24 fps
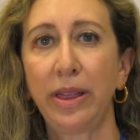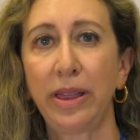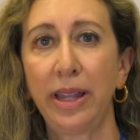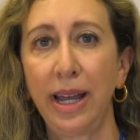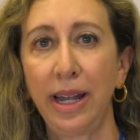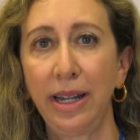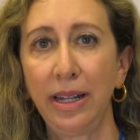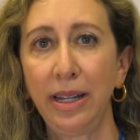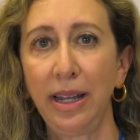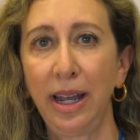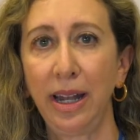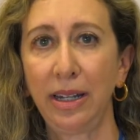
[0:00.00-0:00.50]

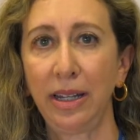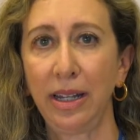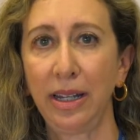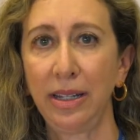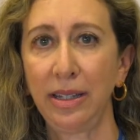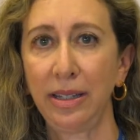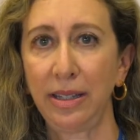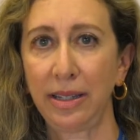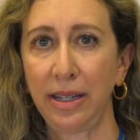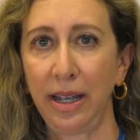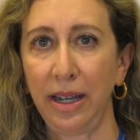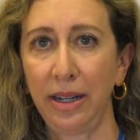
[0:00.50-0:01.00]
then get
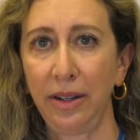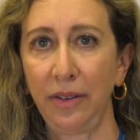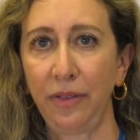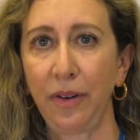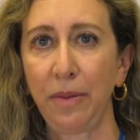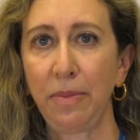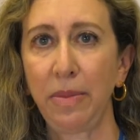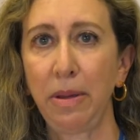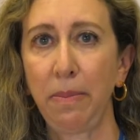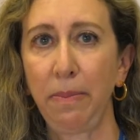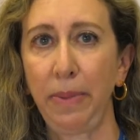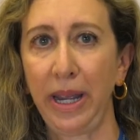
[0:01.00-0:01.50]
consent
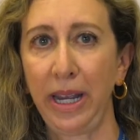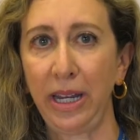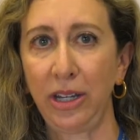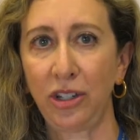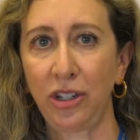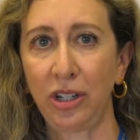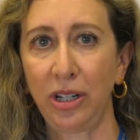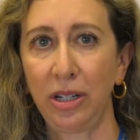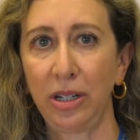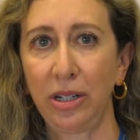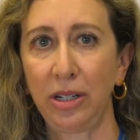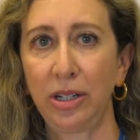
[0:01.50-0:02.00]
from the
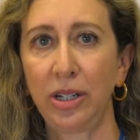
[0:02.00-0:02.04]
patient